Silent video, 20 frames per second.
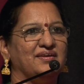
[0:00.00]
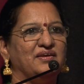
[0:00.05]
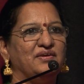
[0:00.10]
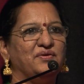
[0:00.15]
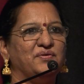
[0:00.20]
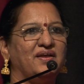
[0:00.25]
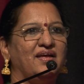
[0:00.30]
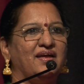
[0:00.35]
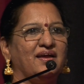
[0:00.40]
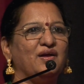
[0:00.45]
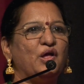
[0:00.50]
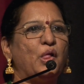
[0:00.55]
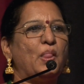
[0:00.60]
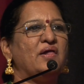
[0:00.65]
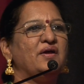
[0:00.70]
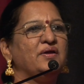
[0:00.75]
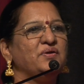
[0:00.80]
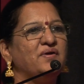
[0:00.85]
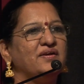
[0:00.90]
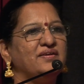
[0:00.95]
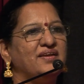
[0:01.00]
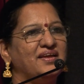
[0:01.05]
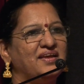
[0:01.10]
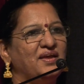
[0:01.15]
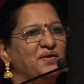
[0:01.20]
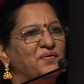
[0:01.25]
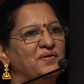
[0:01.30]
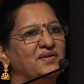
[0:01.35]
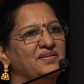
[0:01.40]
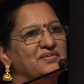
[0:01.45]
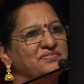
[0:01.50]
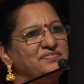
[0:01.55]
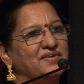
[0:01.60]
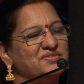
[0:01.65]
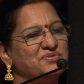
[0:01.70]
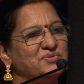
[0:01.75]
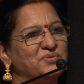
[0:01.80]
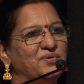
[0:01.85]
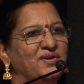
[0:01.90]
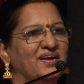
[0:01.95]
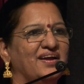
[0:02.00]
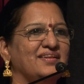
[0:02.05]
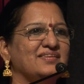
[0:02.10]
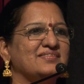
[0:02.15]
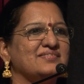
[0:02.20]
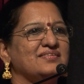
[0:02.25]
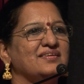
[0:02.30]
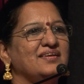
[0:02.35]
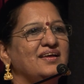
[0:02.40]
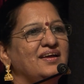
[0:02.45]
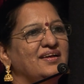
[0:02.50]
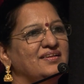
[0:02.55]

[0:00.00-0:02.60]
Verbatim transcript: you take, you are taking only the first two lines,